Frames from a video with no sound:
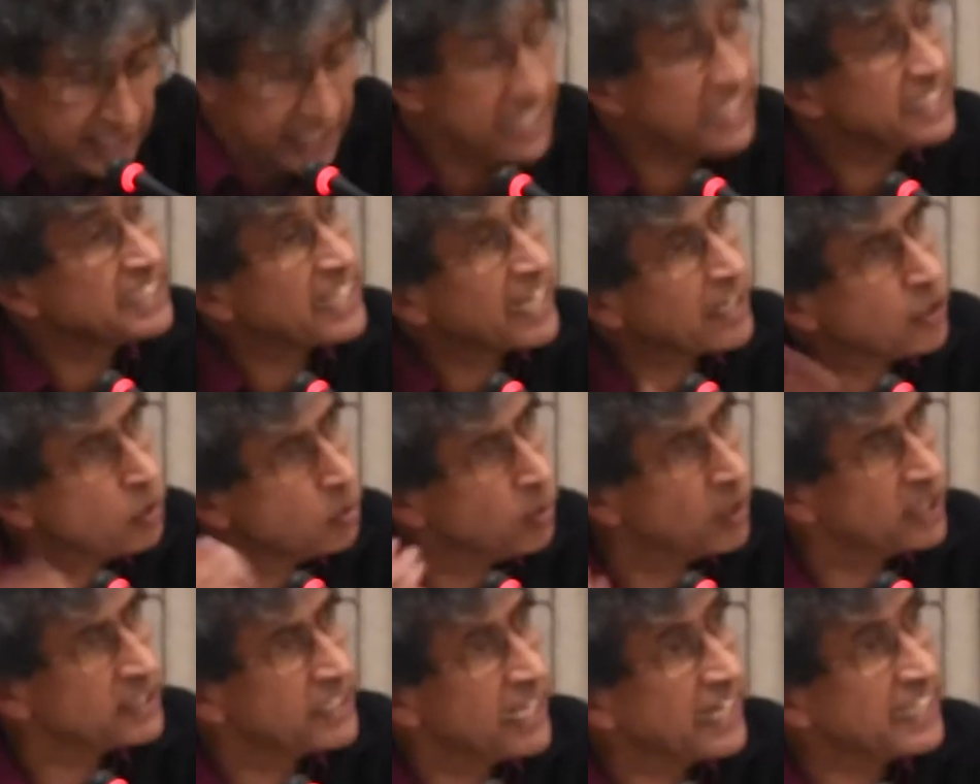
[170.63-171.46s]

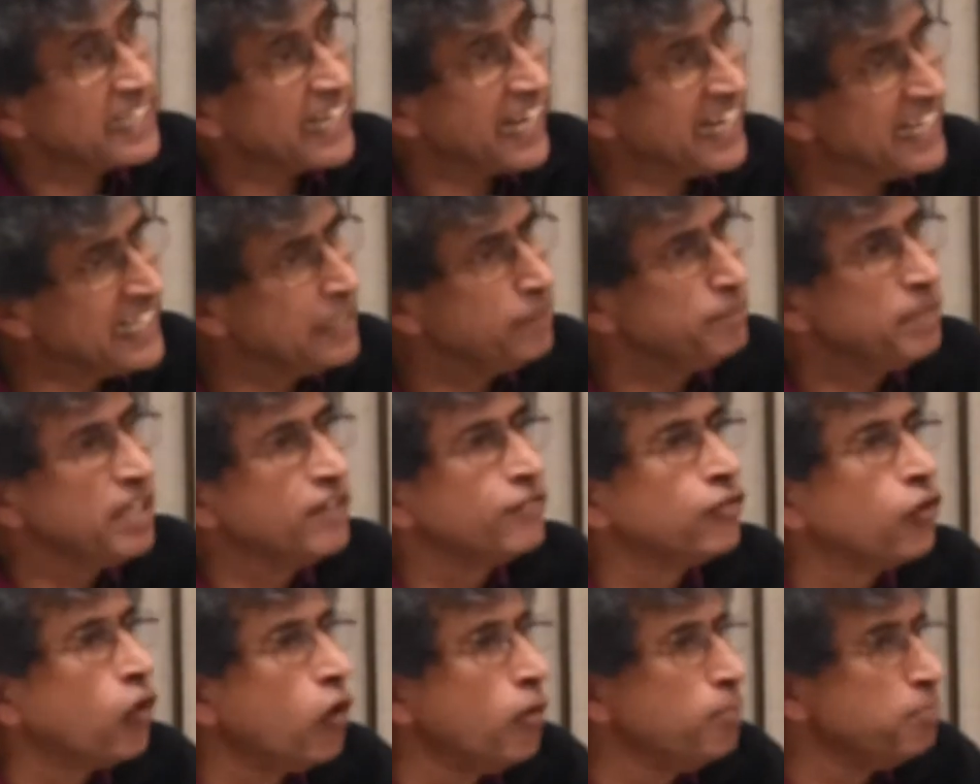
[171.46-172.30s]
That
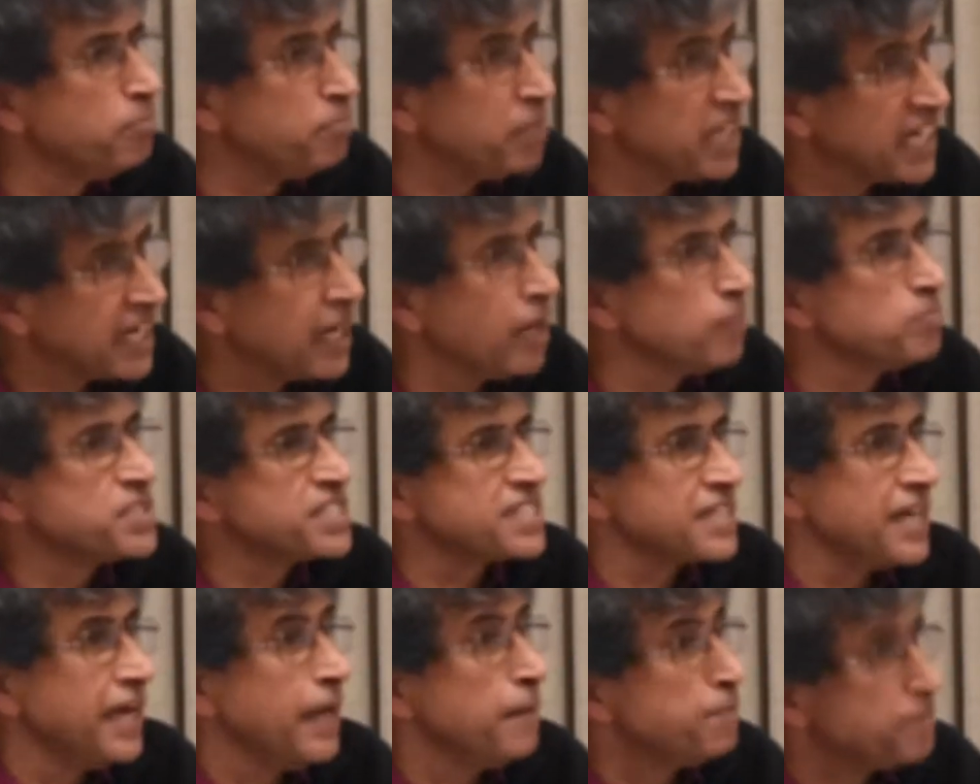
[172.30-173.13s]
endemic form
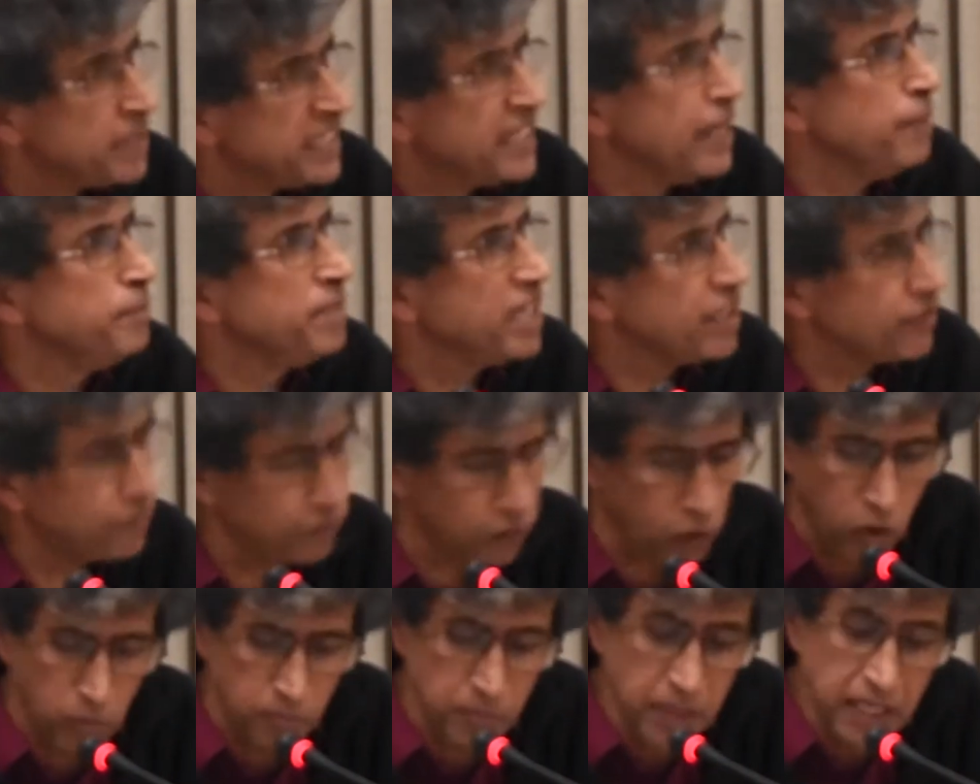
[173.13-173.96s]
becomes epidemic
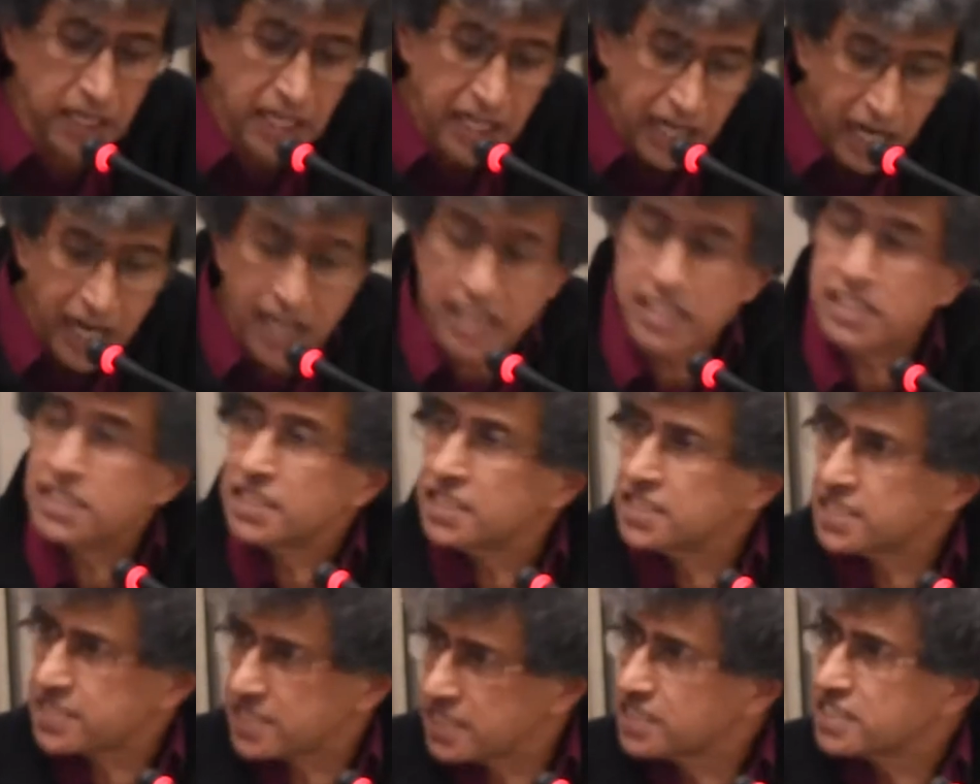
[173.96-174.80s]
form
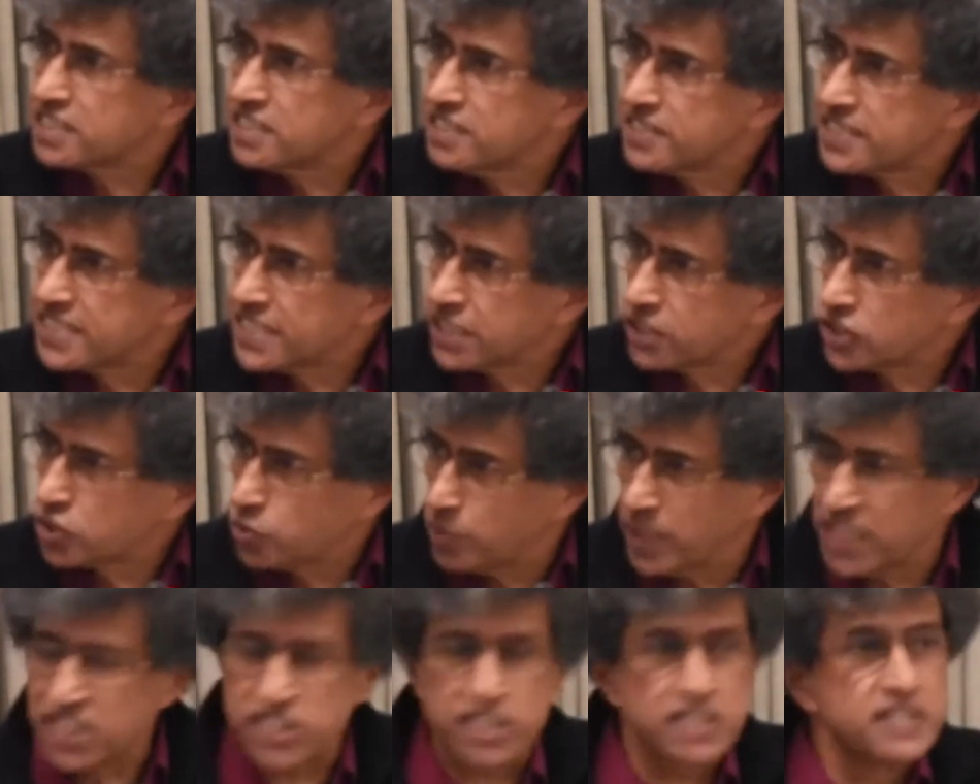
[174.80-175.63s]
under certain
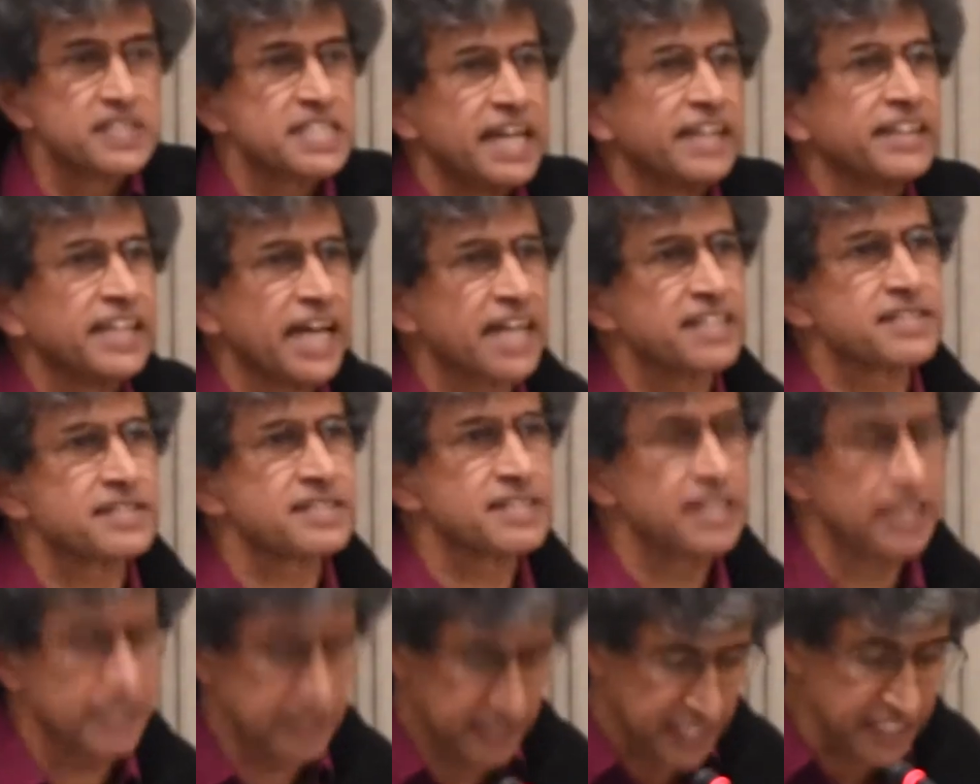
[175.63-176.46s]
situations, and
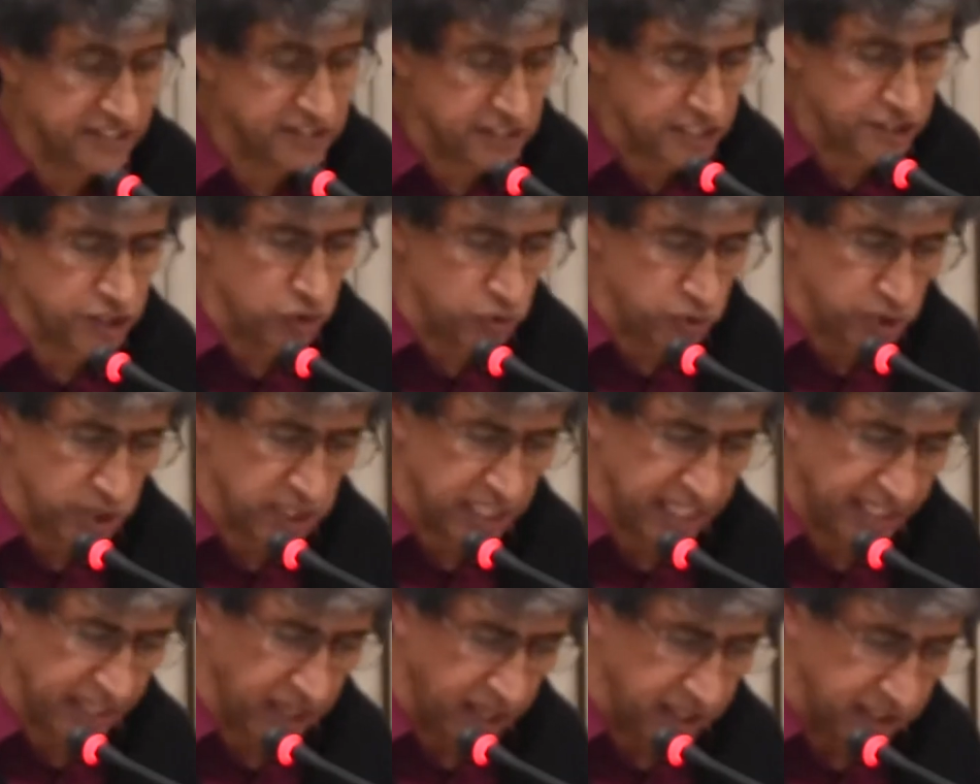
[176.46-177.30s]
that's
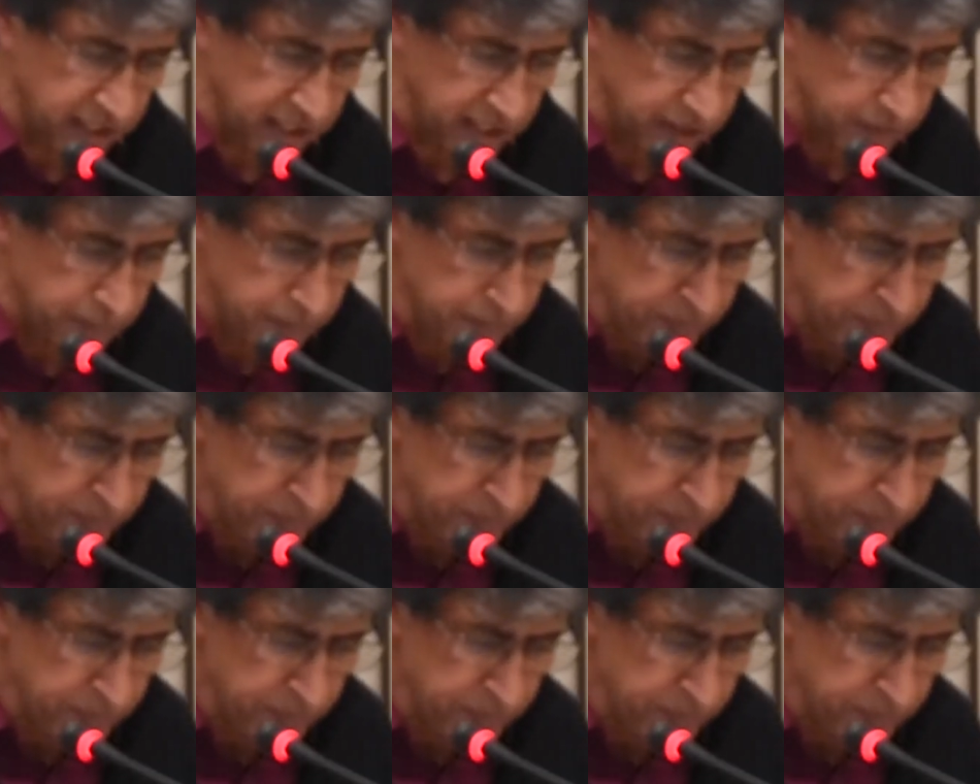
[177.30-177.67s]
destitution and hunger.